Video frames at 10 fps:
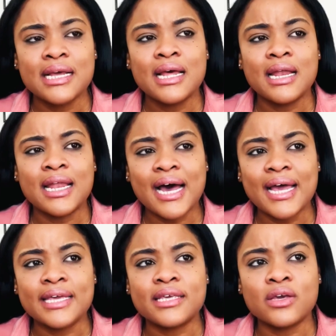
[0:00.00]

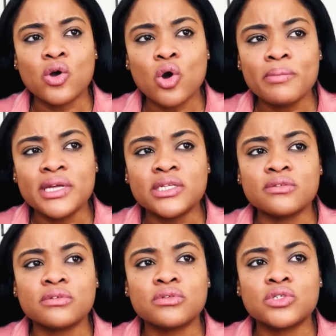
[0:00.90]
Like you're coming
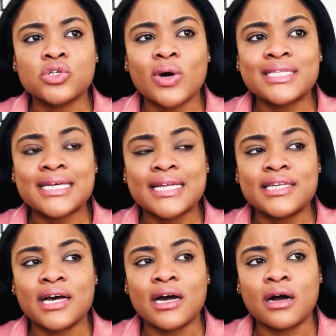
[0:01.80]
to attend
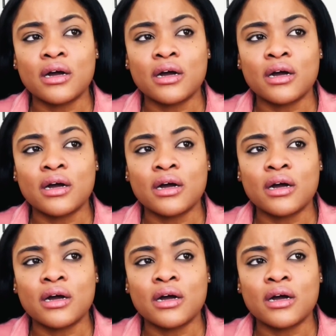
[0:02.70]
a